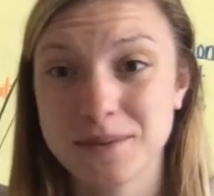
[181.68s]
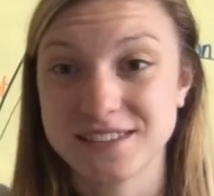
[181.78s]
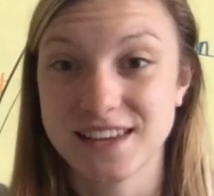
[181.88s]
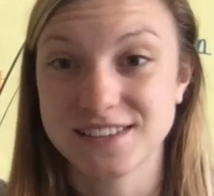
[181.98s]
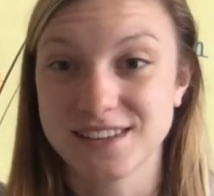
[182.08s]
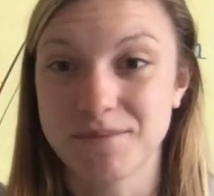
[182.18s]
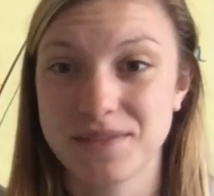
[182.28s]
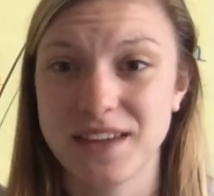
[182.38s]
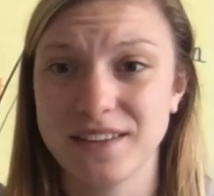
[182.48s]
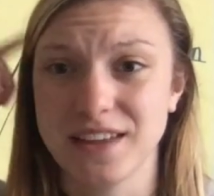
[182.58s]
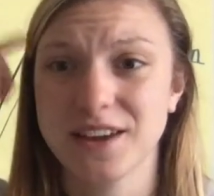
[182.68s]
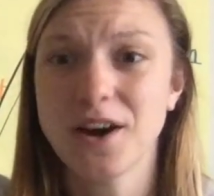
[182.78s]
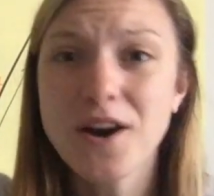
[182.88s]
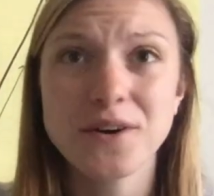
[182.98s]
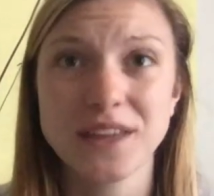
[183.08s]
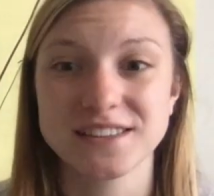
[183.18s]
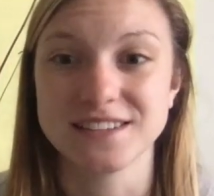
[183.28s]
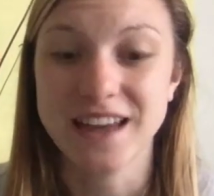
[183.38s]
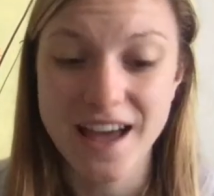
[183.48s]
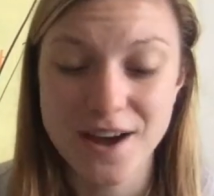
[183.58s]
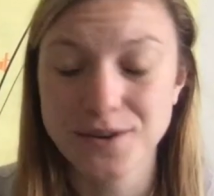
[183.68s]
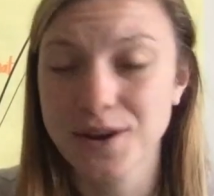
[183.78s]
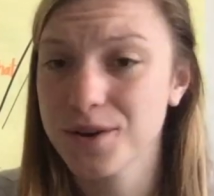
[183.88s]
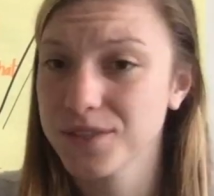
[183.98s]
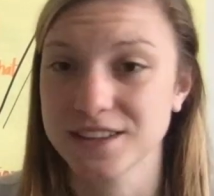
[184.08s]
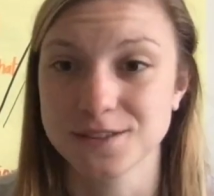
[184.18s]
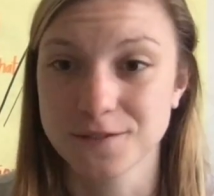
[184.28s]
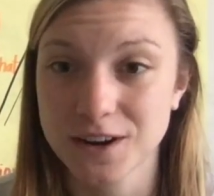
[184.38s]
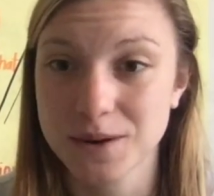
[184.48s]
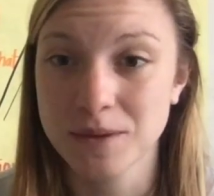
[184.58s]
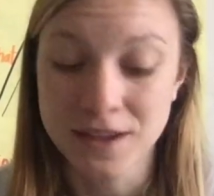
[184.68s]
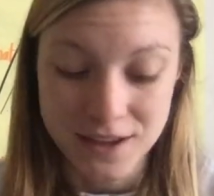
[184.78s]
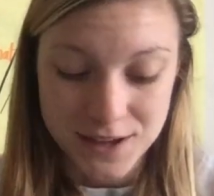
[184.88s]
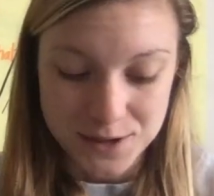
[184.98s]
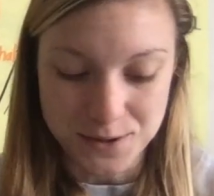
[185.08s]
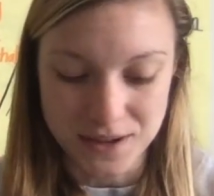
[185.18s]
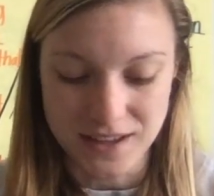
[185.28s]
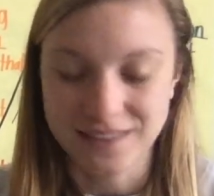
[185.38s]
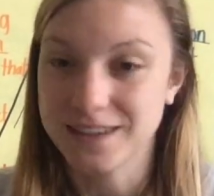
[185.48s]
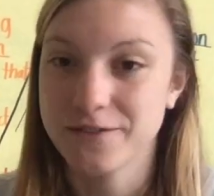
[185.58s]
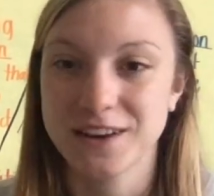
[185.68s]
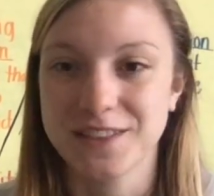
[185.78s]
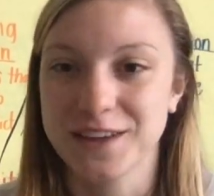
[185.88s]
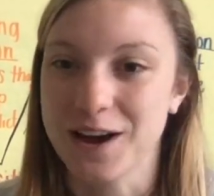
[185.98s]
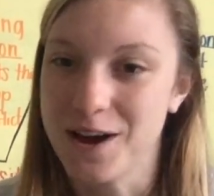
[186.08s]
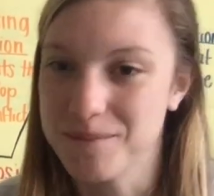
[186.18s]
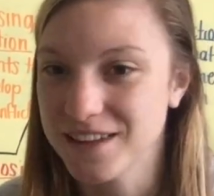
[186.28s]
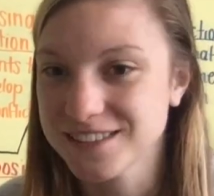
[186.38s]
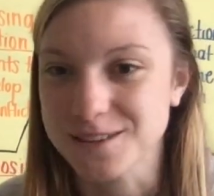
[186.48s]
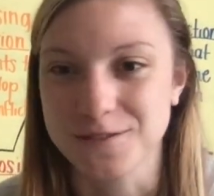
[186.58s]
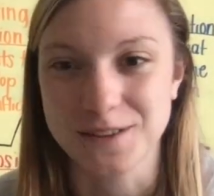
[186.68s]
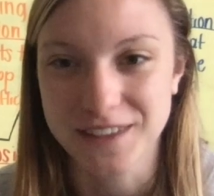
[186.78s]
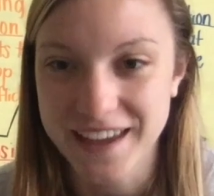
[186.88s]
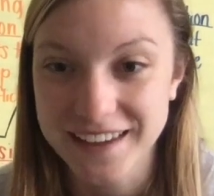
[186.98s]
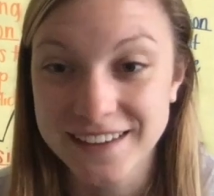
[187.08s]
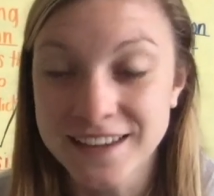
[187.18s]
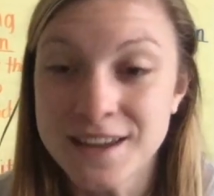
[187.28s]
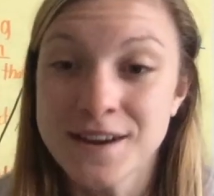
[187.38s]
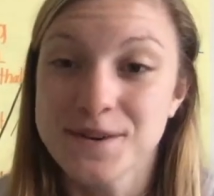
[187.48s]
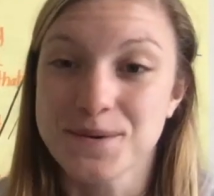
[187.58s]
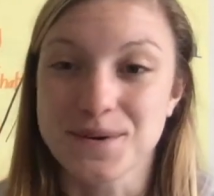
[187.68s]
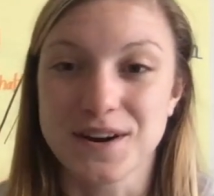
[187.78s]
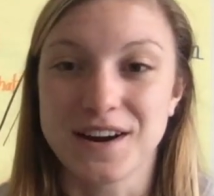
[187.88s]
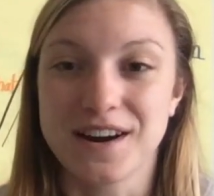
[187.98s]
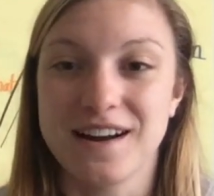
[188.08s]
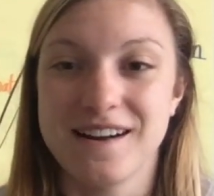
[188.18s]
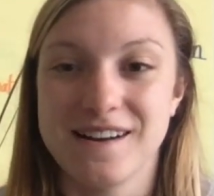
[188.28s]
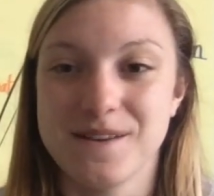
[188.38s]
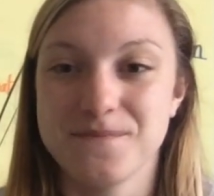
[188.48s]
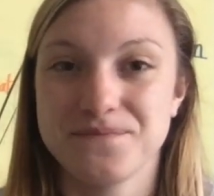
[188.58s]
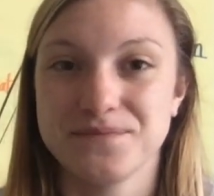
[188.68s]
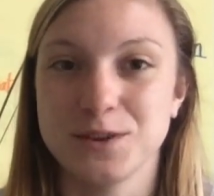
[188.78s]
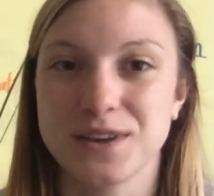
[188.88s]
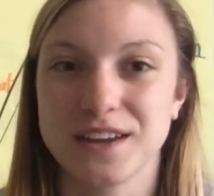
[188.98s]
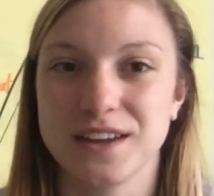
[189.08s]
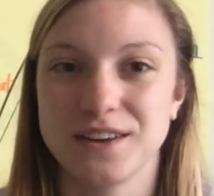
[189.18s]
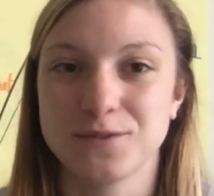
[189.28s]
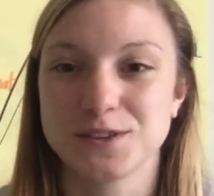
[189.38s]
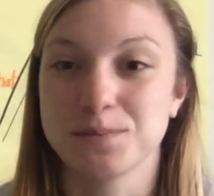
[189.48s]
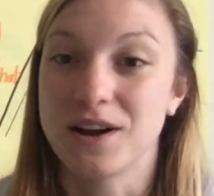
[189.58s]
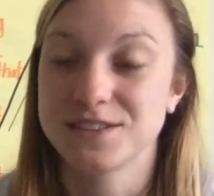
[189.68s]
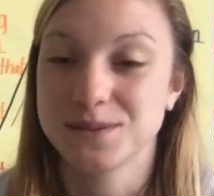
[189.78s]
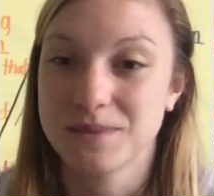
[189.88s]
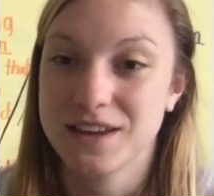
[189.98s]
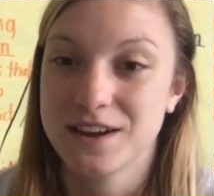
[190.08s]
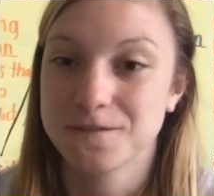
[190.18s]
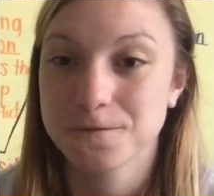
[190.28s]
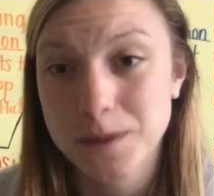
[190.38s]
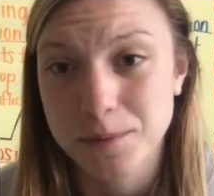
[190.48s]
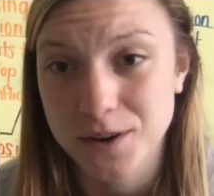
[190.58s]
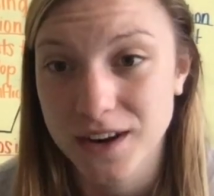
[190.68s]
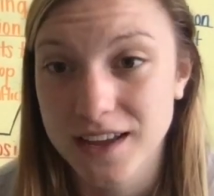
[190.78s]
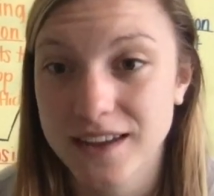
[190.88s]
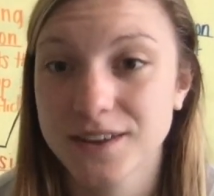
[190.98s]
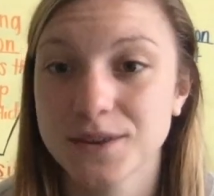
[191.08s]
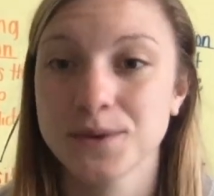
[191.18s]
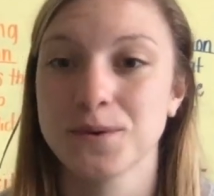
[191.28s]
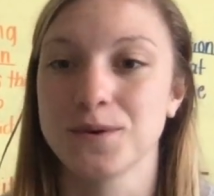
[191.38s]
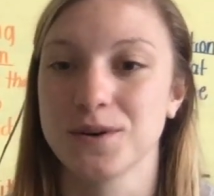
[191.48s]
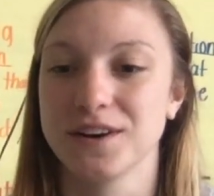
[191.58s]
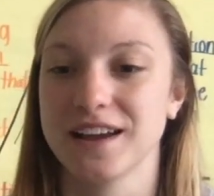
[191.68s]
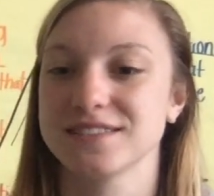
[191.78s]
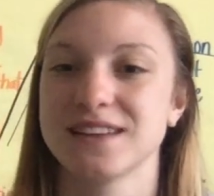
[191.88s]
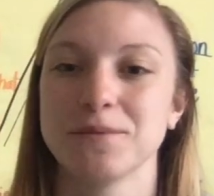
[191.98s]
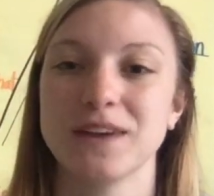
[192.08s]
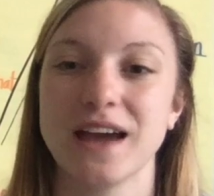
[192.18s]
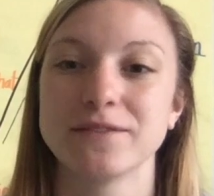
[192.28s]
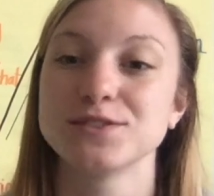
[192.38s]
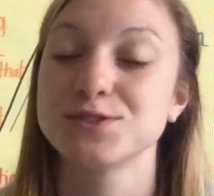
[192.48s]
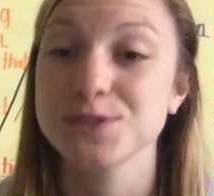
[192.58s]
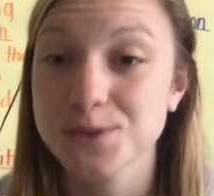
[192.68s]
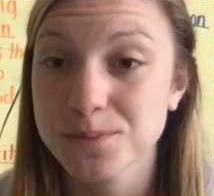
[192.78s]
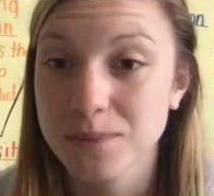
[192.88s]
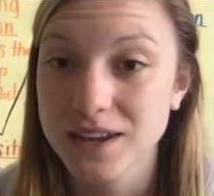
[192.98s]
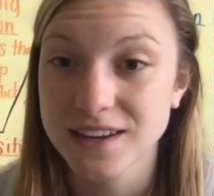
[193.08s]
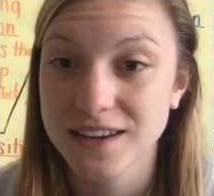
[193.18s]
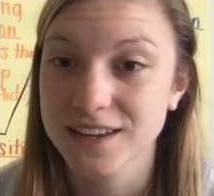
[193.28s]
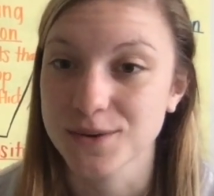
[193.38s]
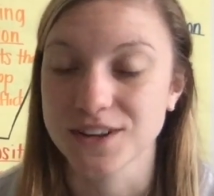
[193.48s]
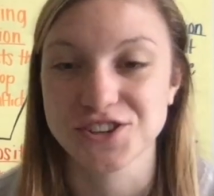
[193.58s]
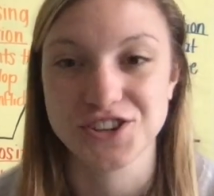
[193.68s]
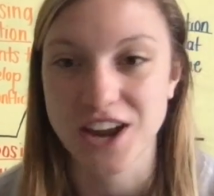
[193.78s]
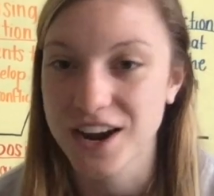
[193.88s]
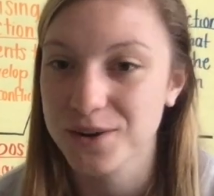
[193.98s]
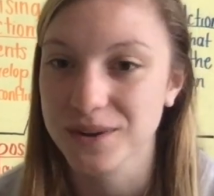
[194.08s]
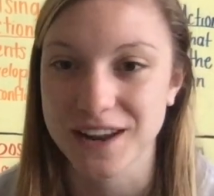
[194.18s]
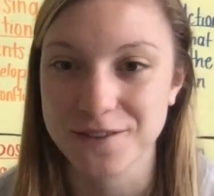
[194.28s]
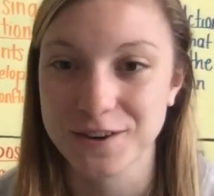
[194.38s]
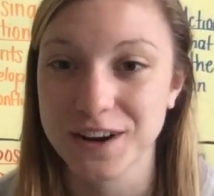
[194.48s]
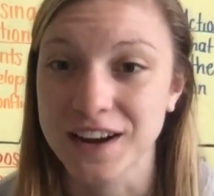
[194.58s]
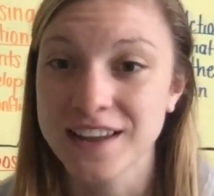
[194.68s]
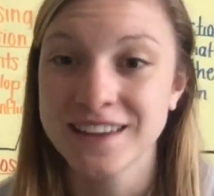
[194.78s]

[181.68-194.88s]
me say something like, oh, that's a noun, oh, that's a verb, you can leave it in the comments if you'd like, or you can respond to me on Flipgrid, or next time we have a Zoom meeting, you can share whatever